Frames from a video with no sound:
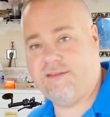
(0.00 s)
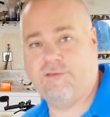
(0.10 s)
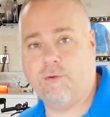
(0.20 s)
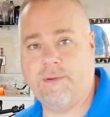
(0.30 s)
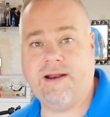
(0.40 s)
this
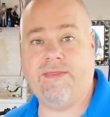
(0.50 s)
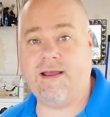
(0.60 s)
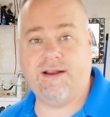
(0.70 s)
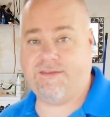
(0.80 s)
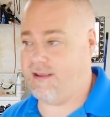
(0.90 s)
open, and
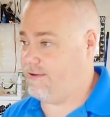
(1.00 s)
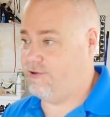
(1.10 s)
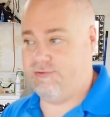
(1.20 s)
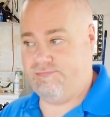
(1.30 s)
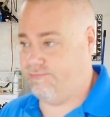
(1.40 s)
then it's
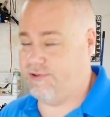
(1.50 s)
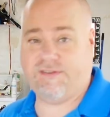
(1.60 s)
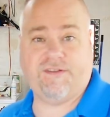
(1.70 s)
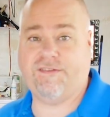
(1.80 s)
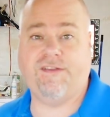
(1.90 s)

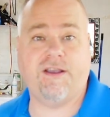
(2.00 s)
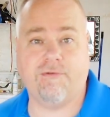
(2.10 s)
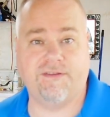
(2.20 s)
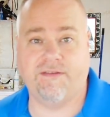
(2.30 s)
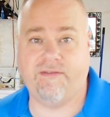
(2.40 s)
just a
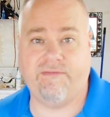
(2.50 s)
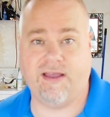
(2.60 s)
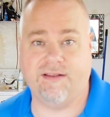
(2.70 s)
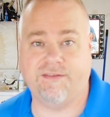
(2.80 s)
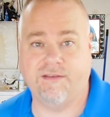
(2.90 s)
sequence of
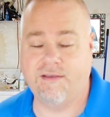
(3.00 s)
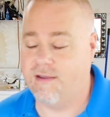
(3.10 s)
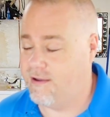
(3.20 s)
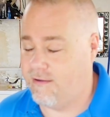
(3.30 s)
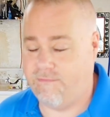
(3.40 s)
events.
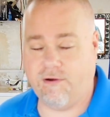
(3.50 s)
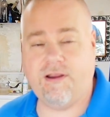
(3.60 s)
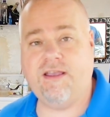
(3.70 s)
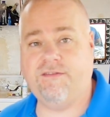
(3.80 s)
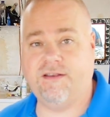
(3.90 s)

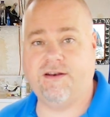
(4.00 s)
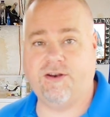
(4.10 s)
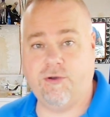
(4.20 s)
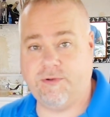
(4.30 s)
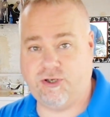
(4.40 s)
Very easy to
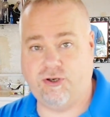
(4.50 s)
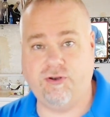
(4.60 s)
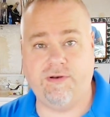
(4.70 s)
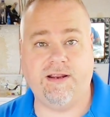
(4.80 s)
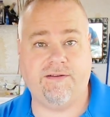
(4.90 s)
do, but you
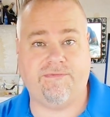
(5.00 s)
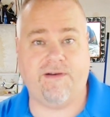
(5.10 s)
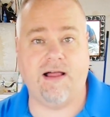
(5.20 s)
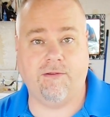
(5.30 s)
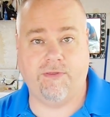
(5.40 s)
do need to
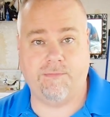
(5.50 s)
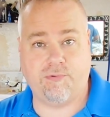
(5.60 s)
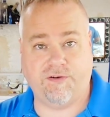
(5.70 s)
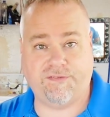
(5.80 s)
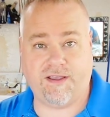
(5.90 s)
follow them
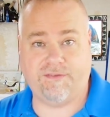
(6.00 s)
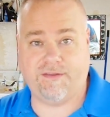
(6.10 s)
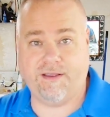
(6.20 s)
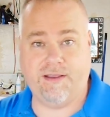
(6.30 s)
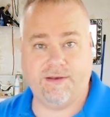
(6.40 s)

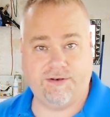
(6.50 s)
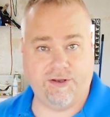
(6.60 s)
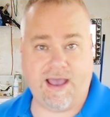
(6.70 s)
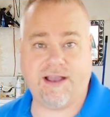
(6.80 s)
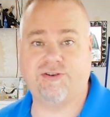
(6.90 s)
precisely
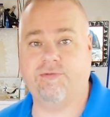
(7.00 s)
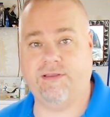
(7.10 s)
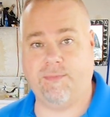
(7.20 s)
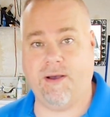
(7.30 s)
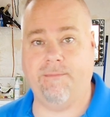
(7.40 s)
to actuate
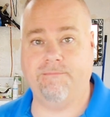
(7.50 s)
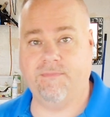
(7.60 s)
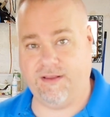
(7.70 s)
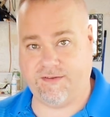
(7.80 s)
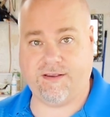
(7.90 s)
the pump.
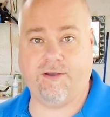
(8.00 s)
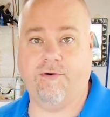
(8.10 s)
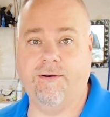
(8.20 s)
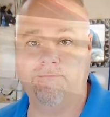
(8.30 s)
Let's get going.